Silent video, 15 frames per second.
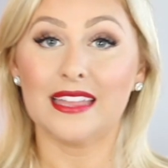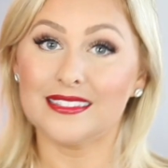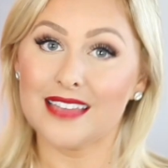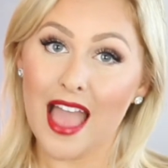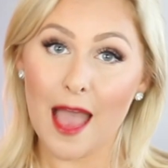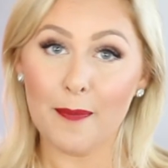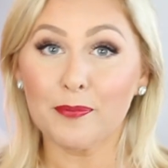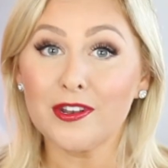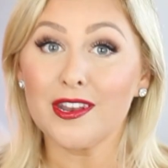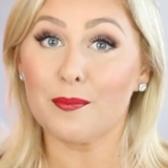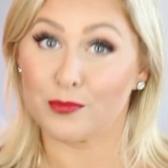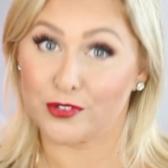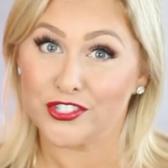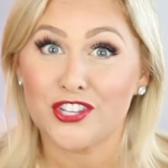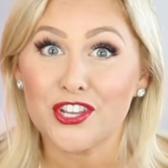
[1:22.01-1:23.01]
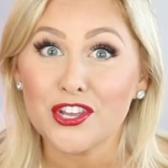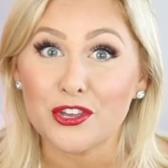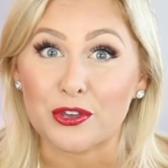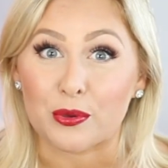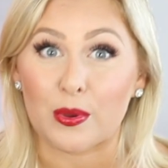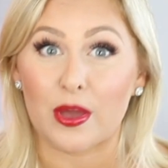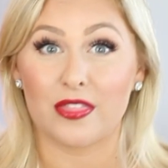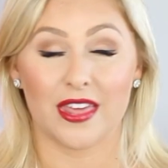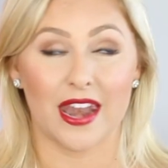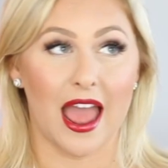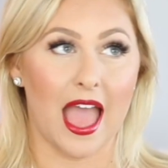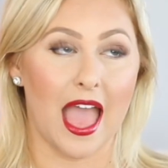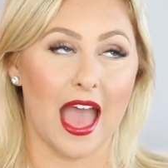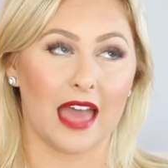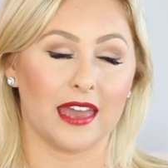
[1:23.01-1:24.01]
Type number two that
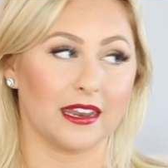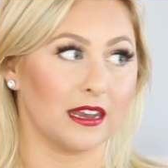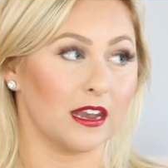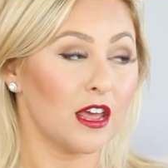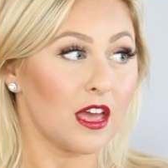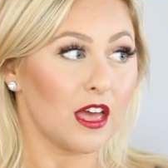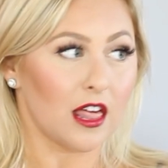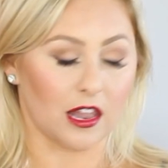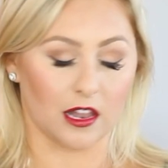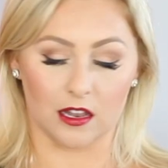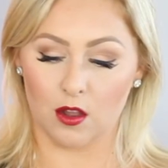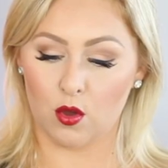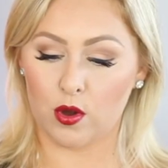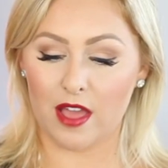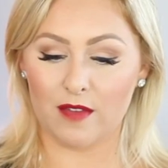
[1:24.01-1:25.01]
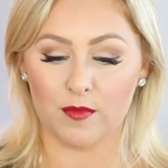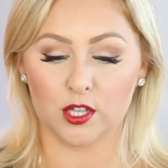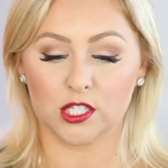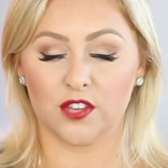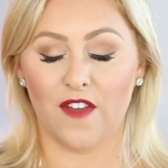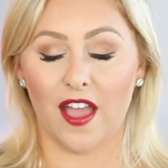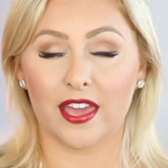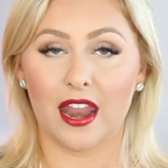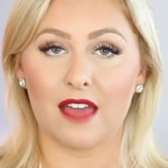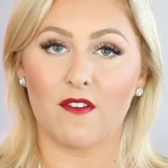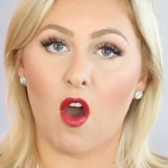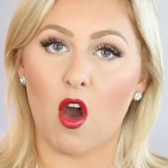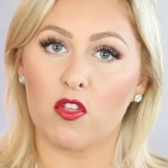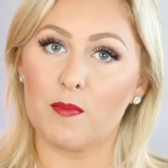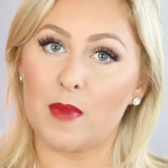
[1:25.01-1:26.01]
I had, and Lord have mercy, if I could have
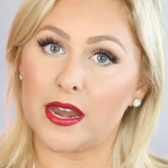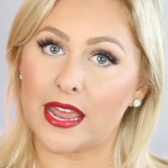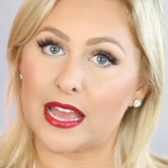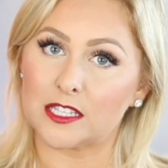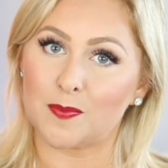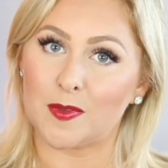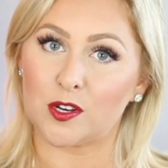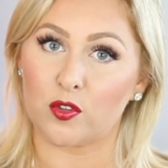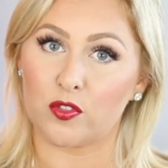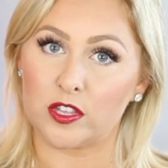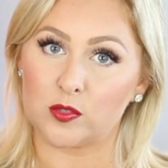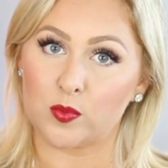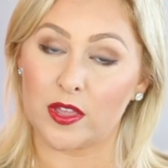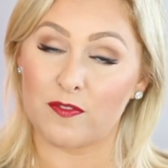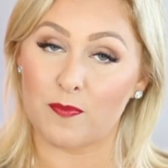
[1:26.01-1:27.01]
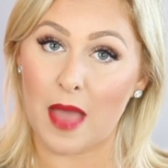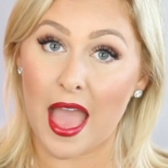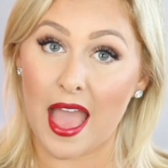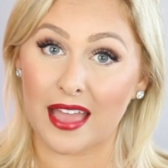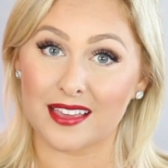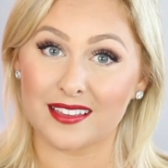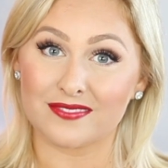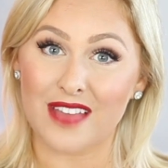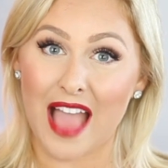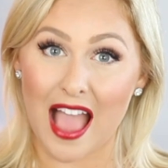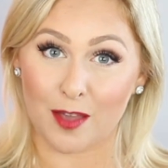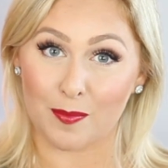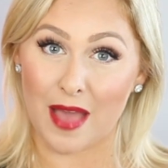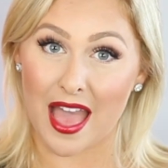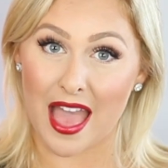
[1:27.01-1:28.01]
all the money I spent on this weave back,
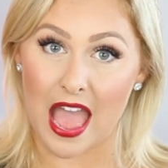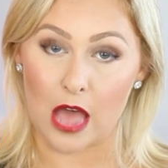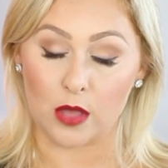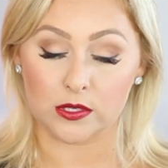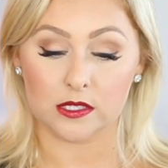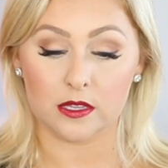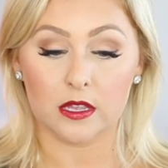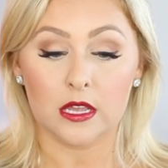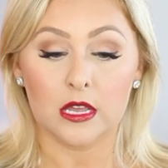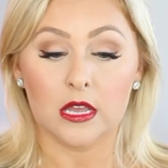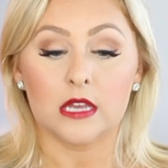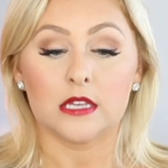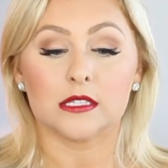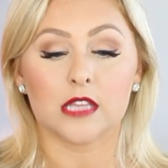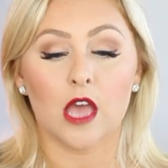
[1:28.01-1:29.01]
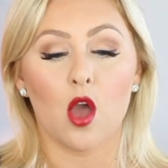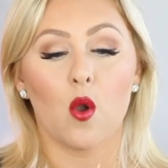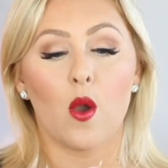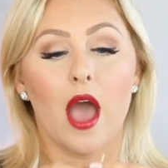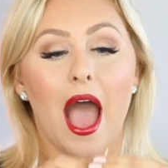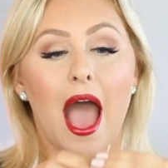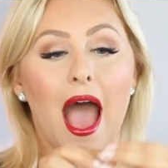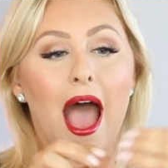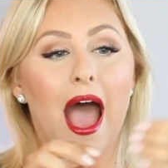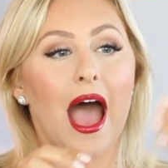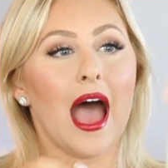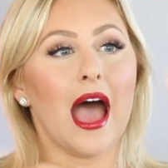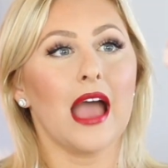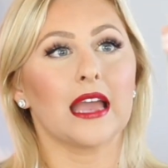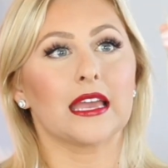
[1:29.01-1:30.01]
I could buy a house. So
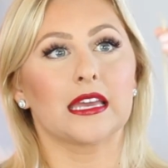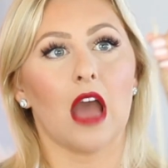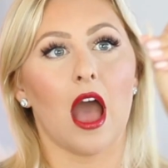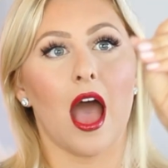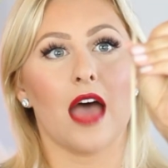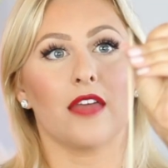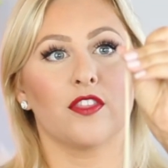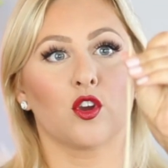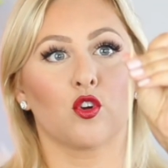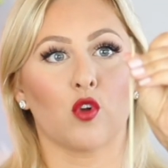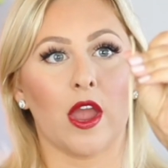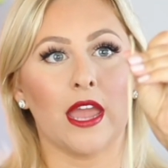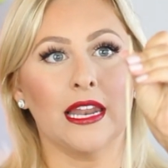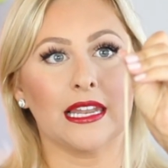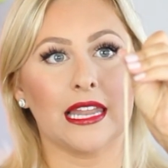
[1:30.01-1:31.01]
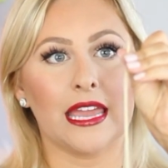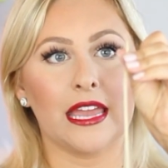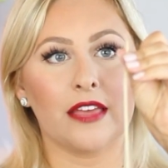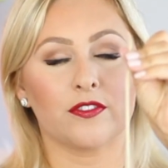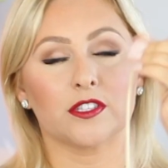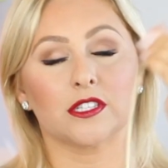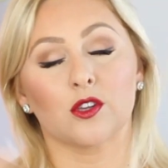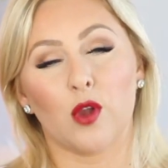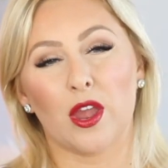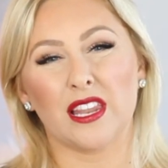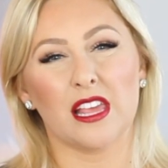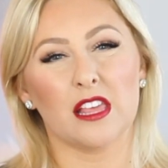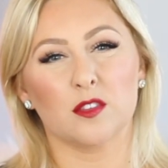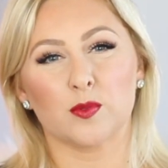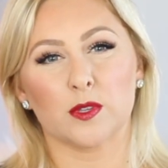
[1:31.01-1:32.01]
I got the Great Lengths. Great
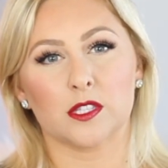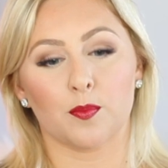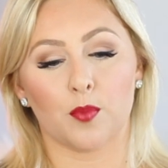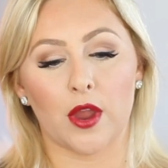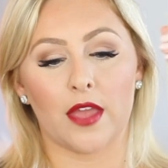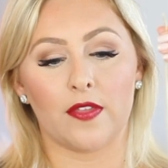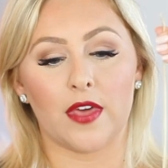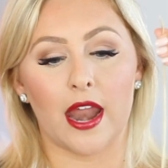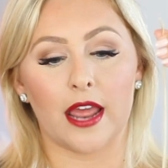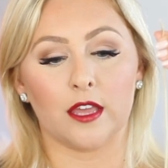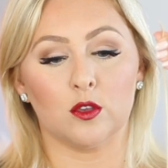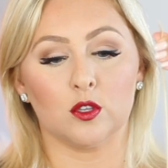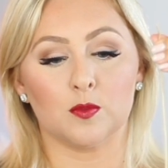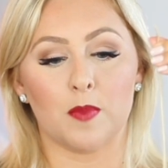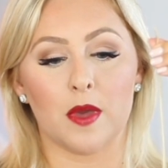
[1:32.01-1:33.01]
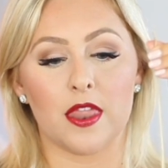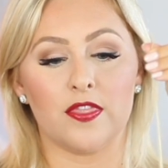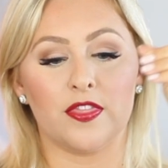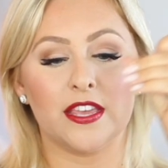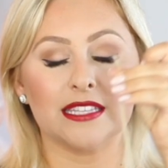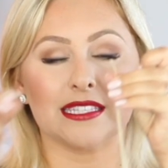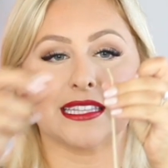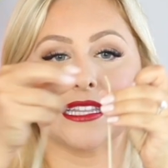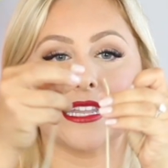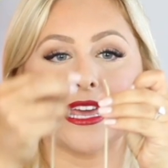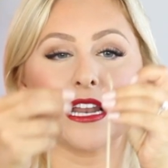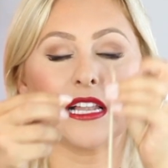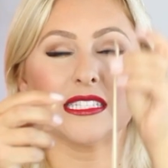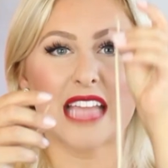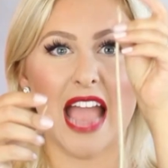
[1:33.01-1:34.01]
Lengths was the brand that I used, but these
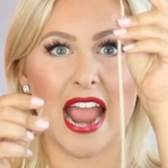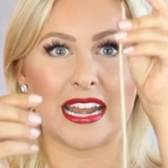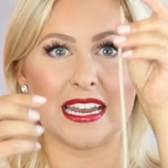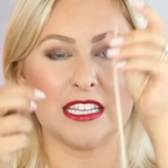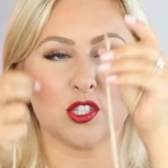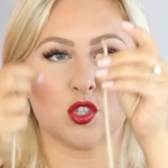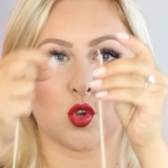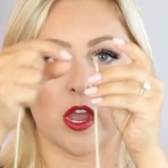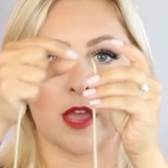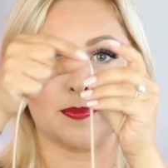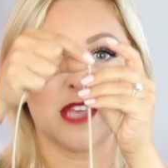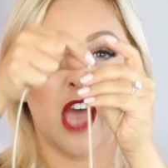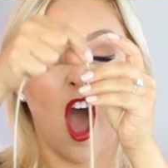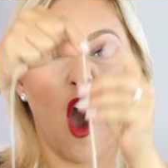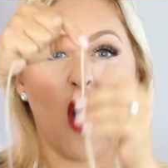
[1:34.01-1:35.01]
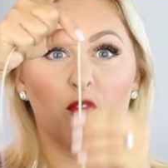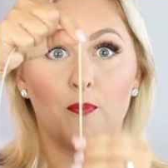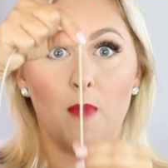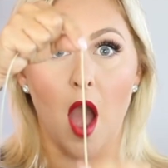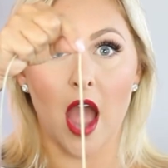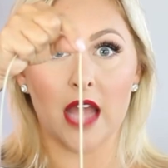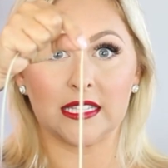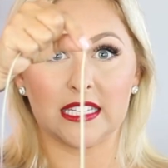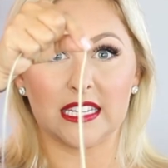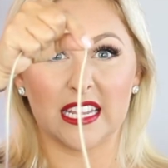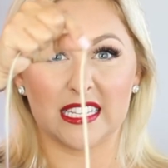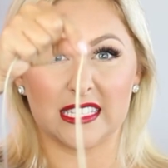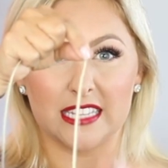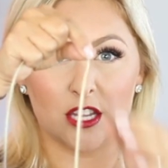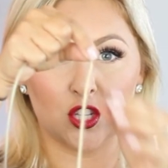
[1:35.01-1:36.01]
little tiny strips of bonded
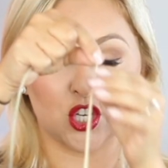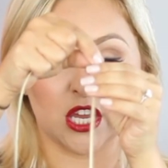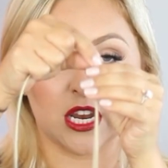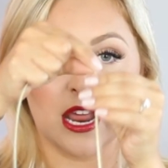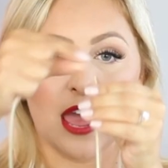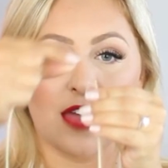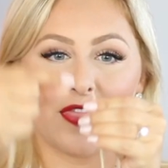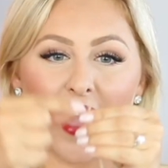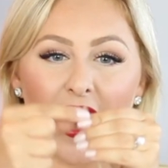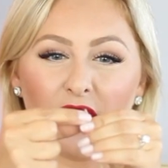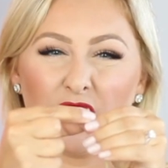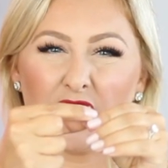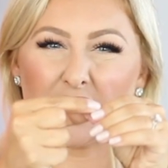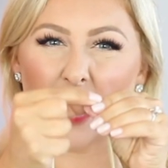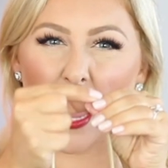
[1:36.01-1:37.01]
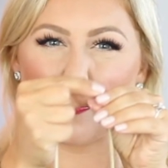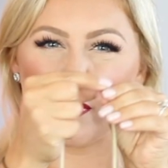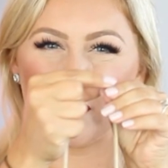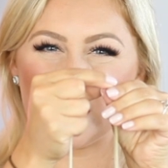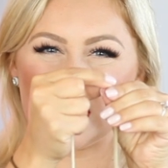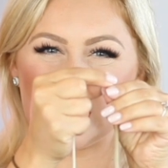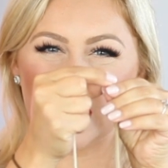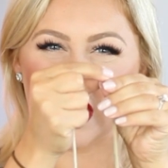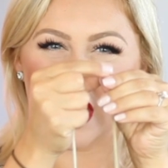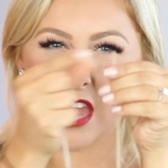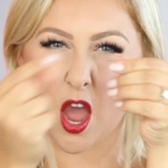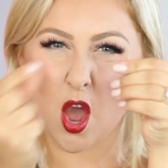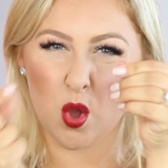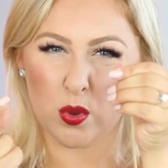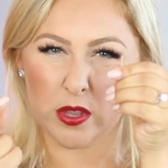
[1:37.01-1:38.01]
extension. They have this type of
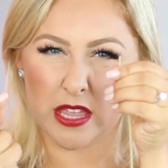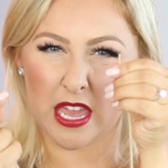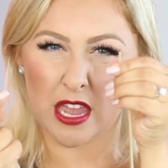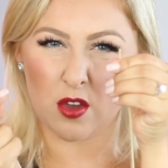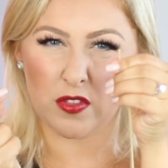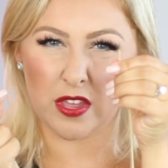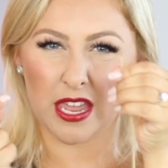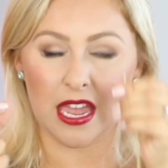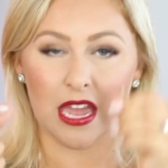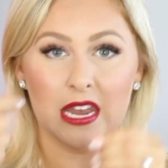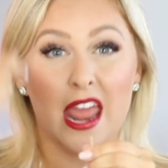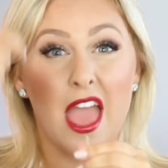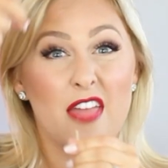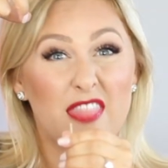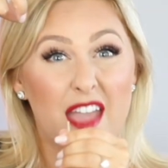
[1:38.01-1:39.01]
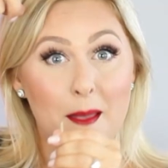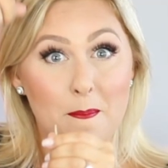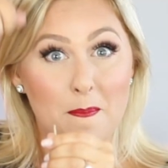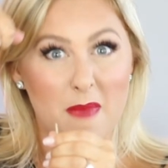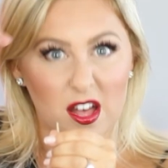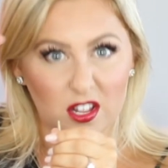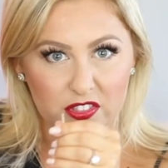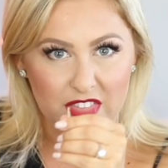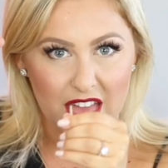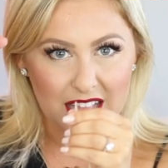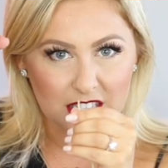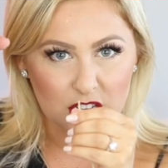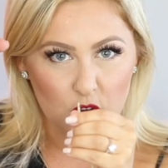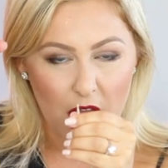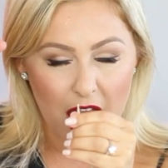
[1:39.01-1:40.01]
silicone thing on the end. They melt
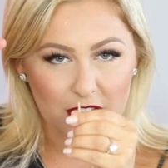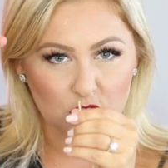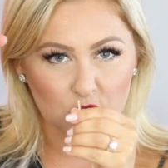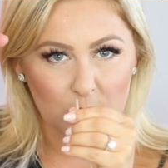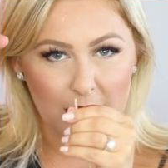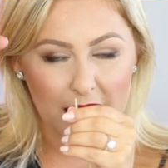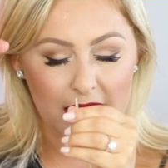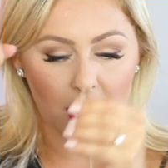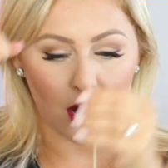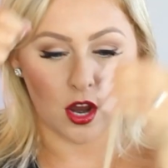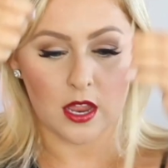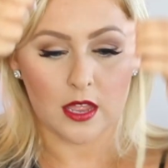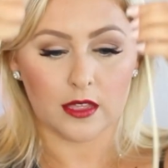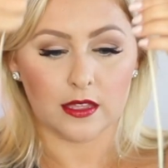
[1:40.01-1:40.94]
that to your actual hair.